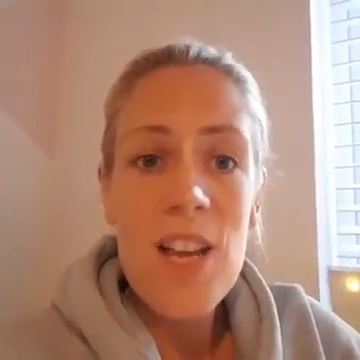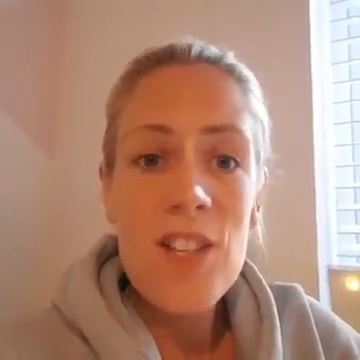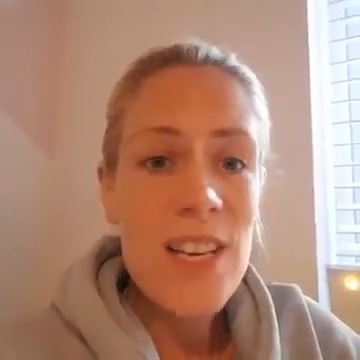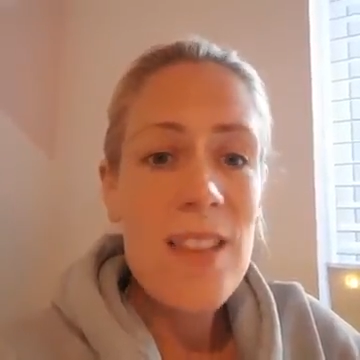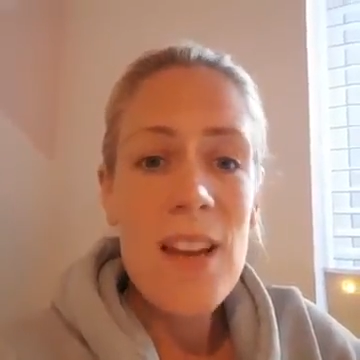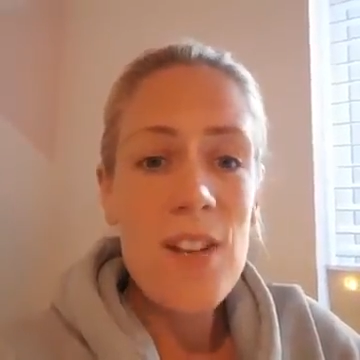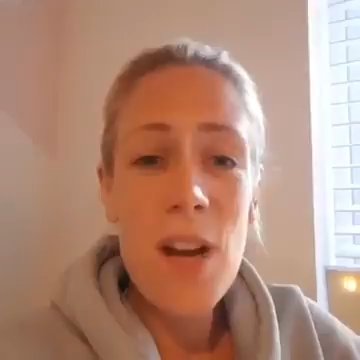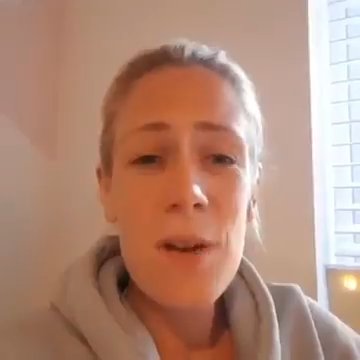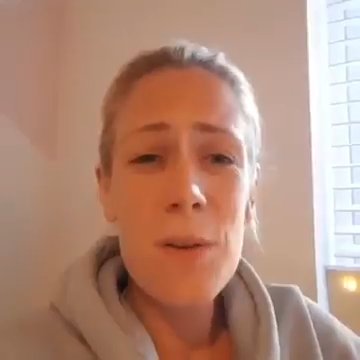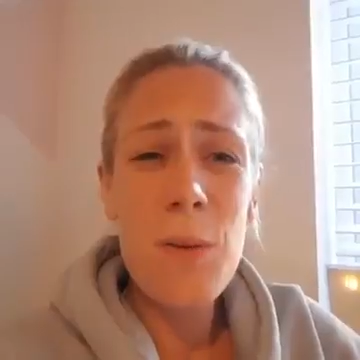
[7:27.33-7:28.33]
She then
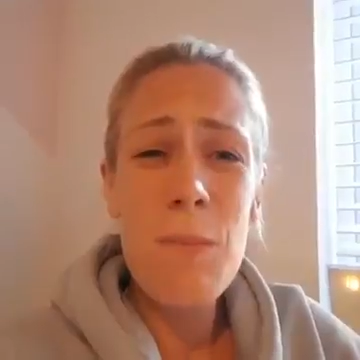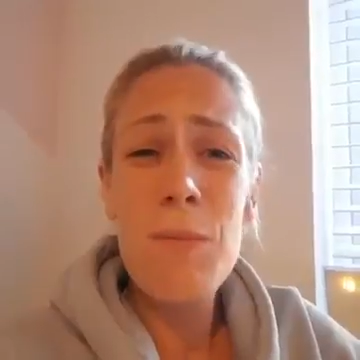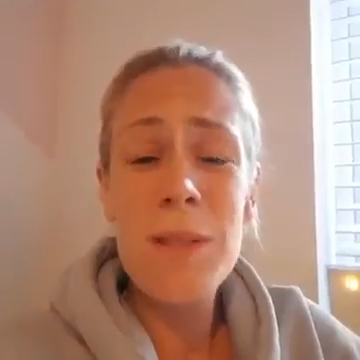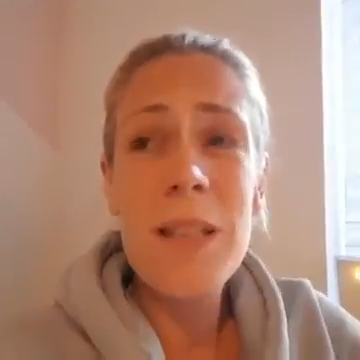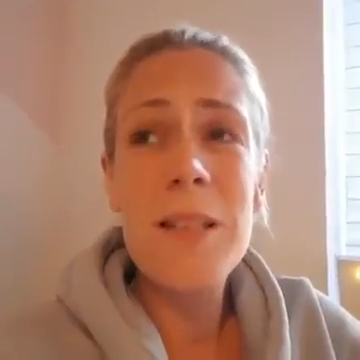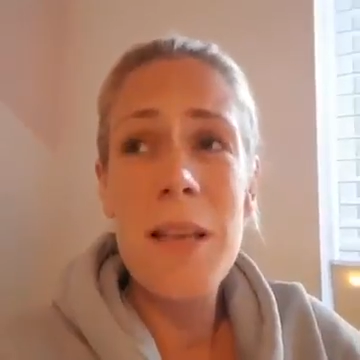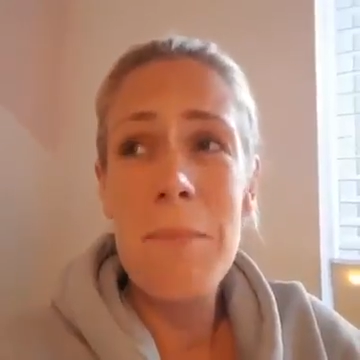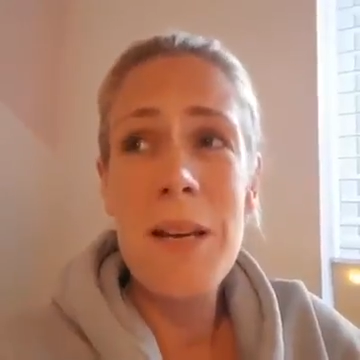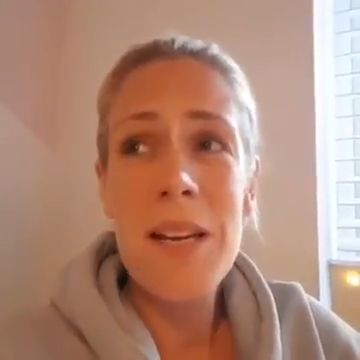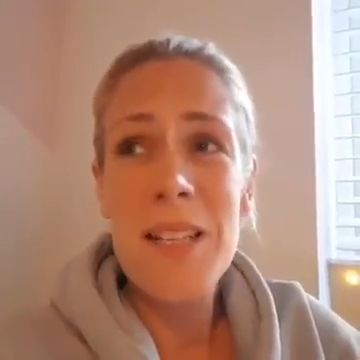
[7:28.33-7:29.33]
knows when Mum says
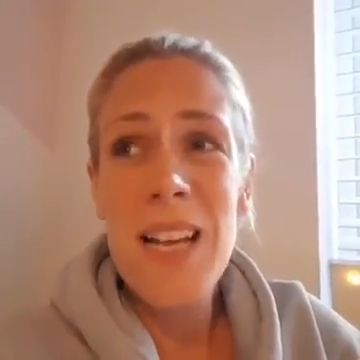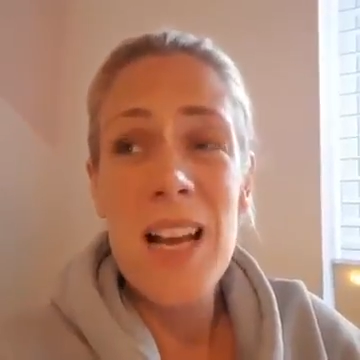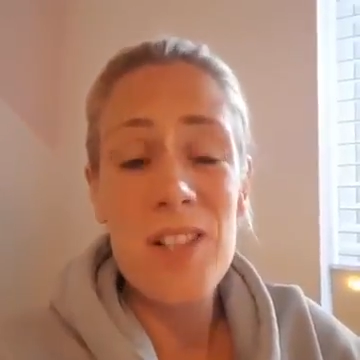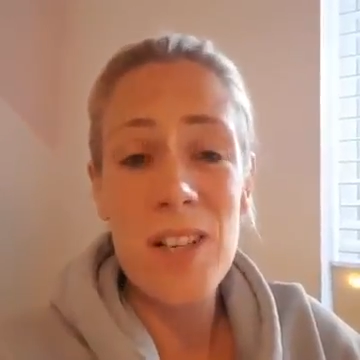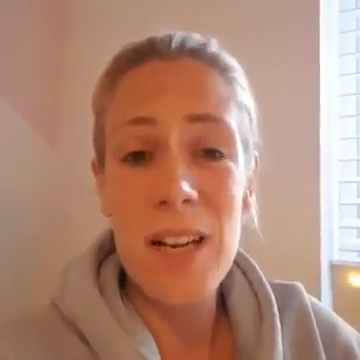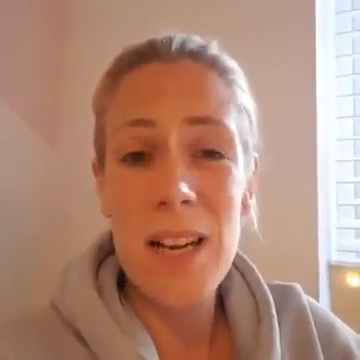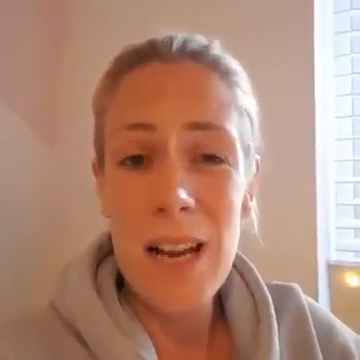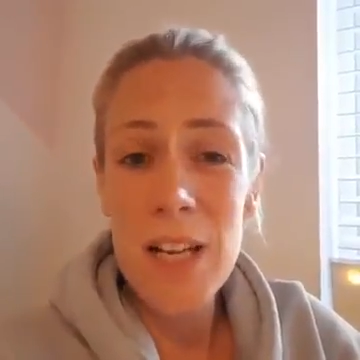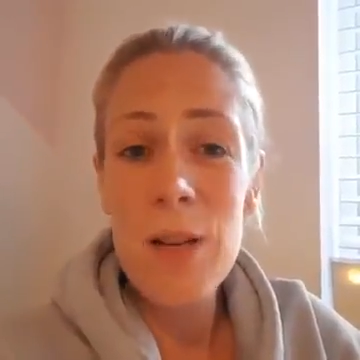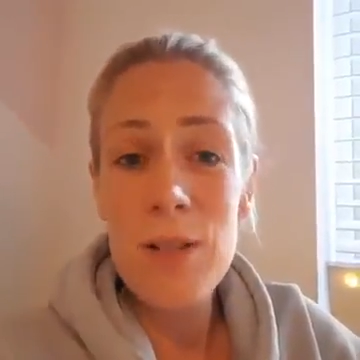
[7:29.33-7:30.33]
10 minutes, actually,
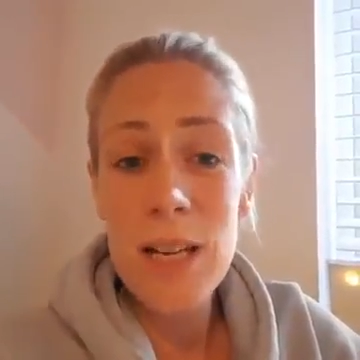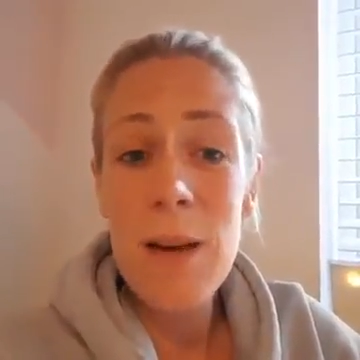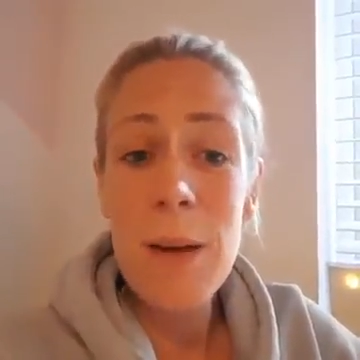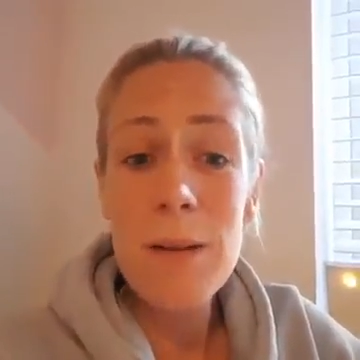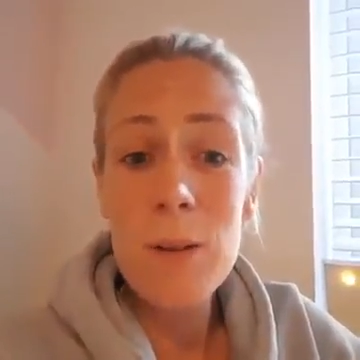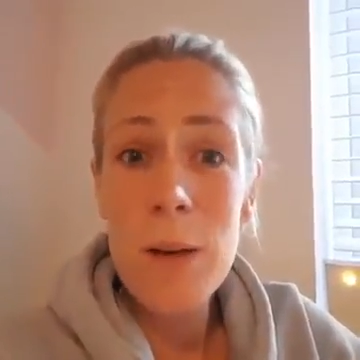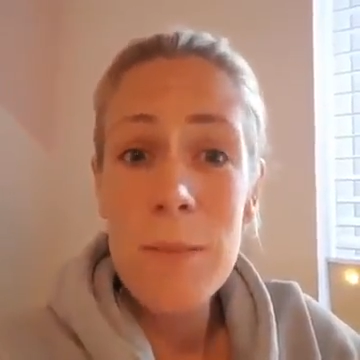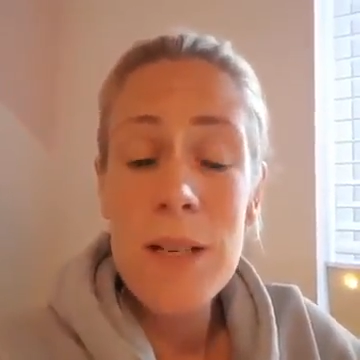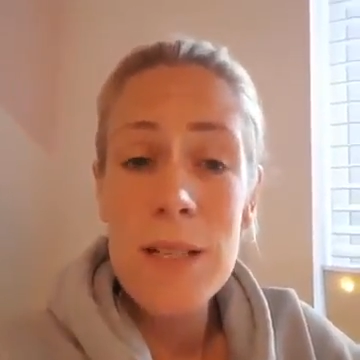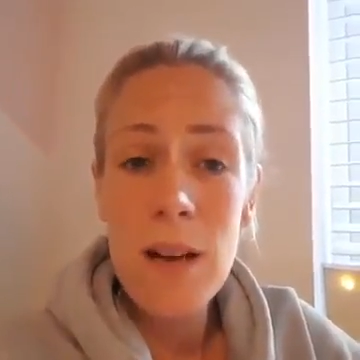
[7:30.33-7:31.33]
I usually get about 20
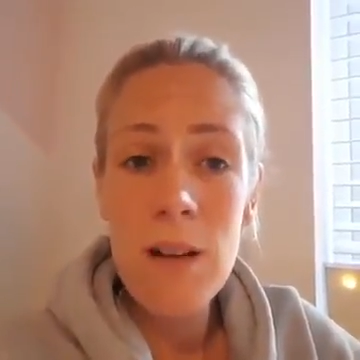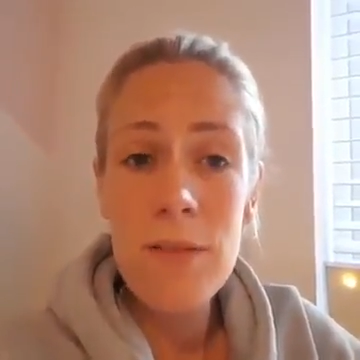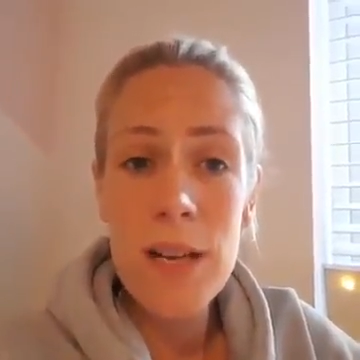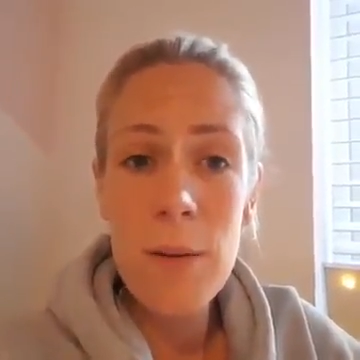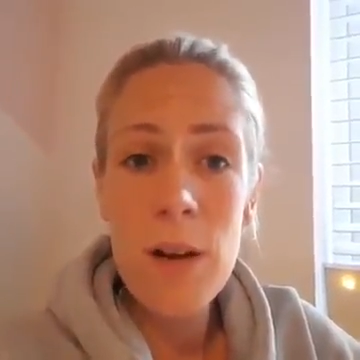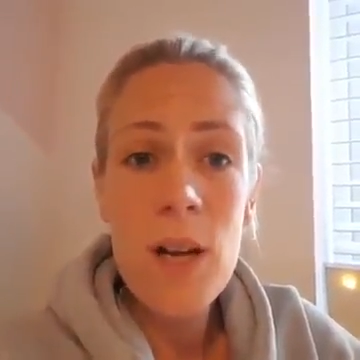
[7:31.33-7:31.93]
minutes, half an hour.